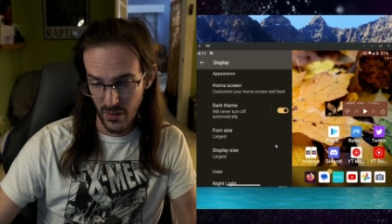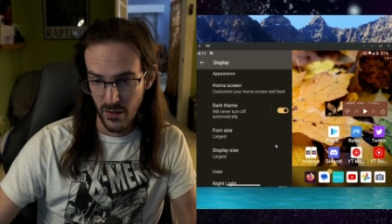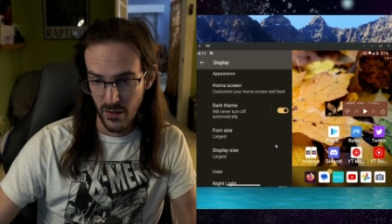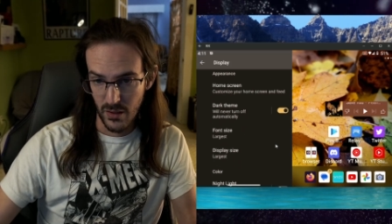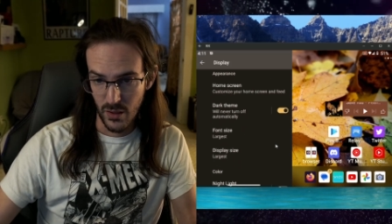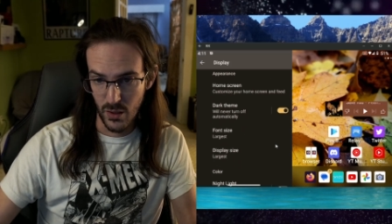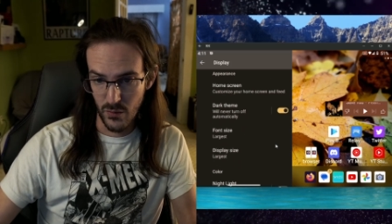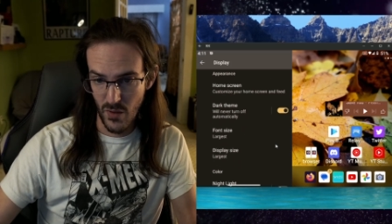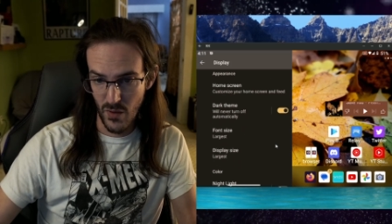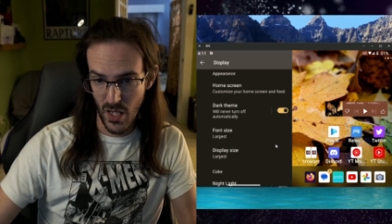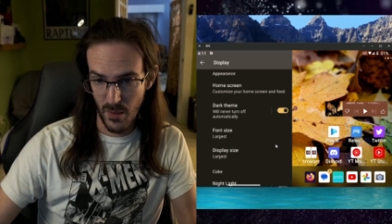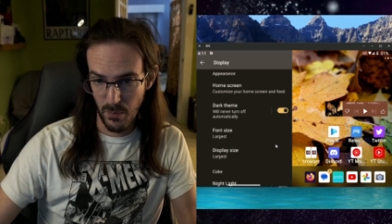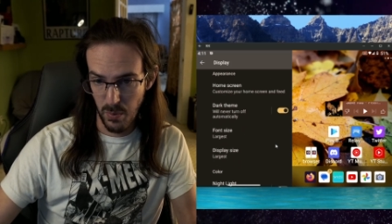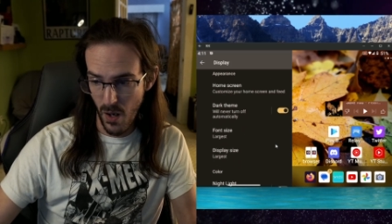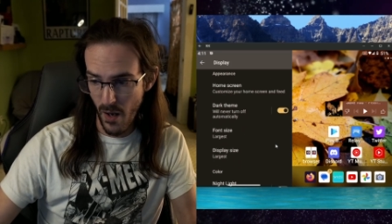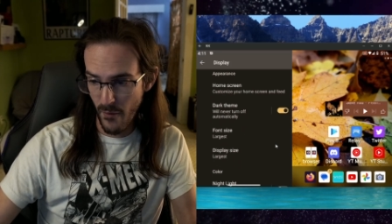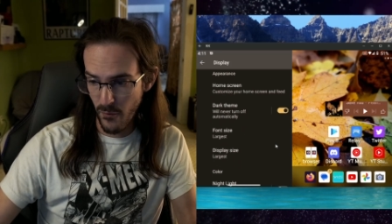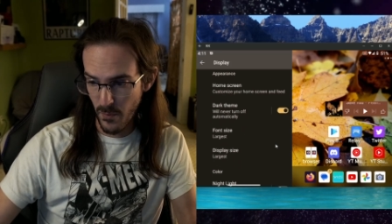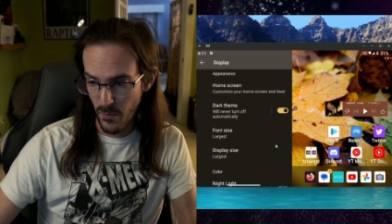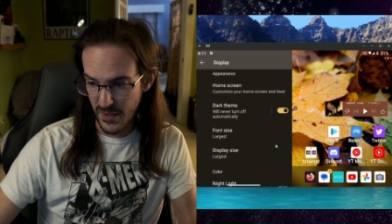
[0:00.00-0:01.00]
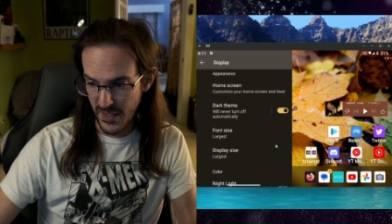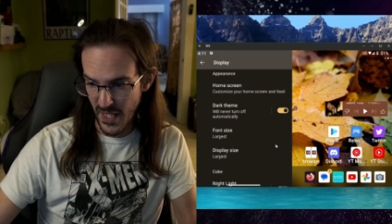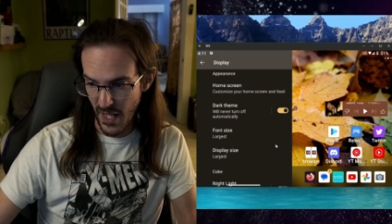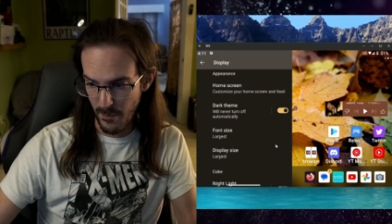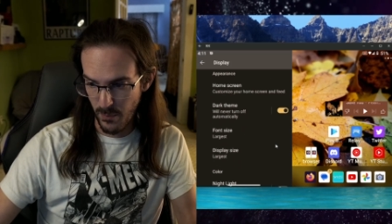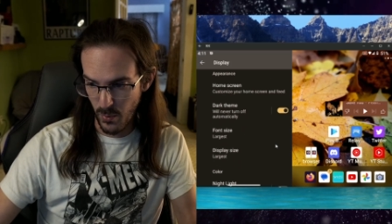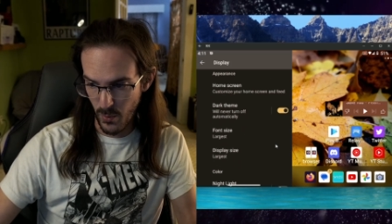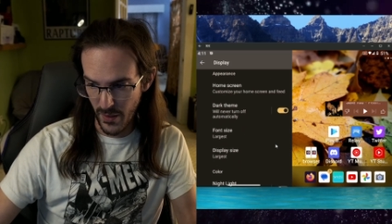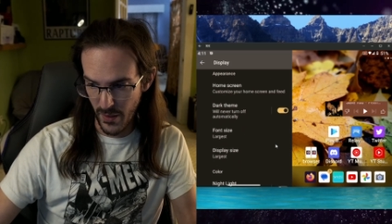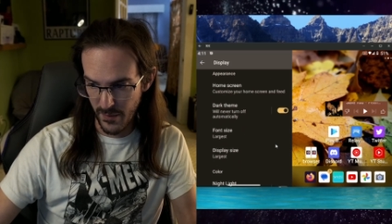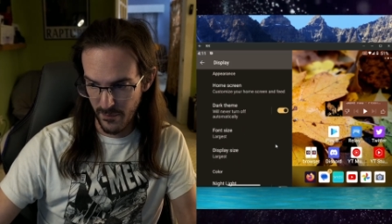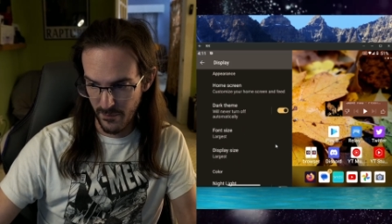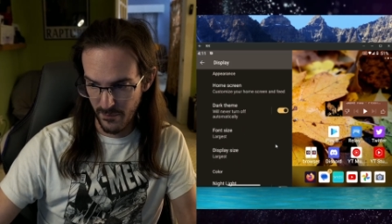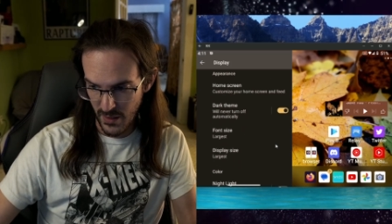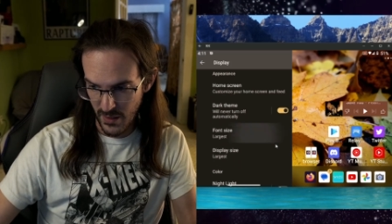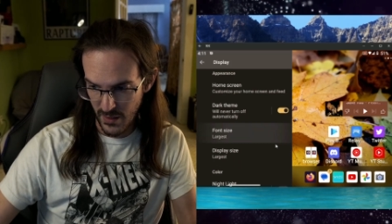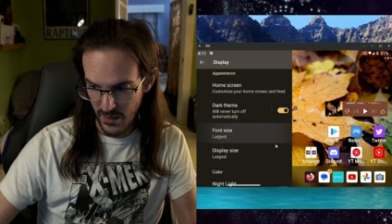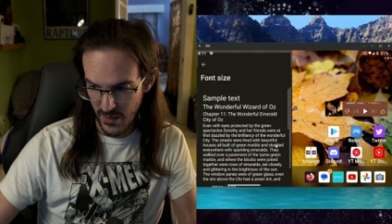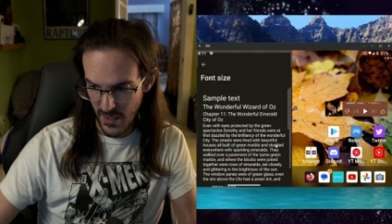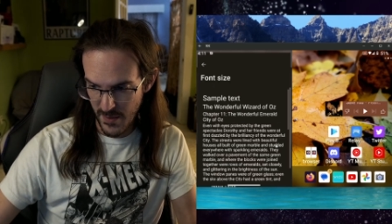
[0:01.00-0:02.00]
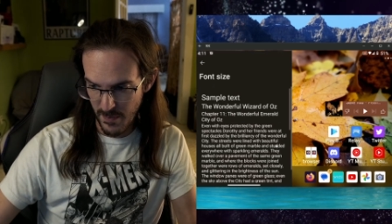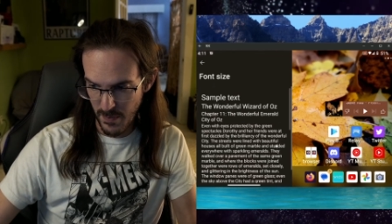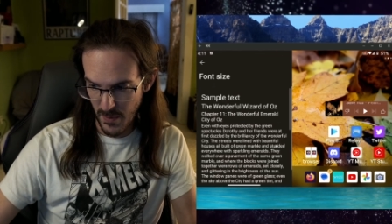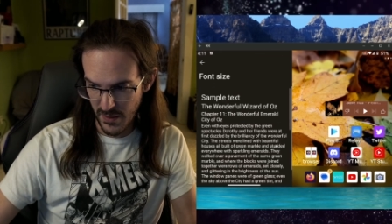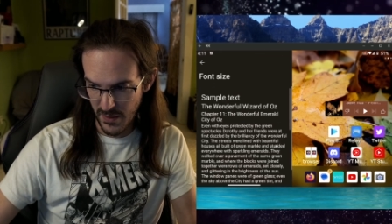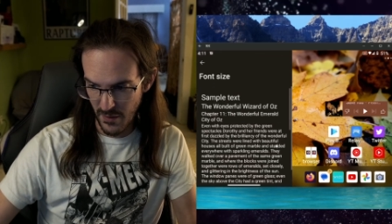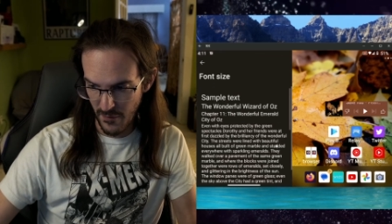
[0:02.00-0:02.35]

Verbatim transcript: you've got a problem at that point. Let's put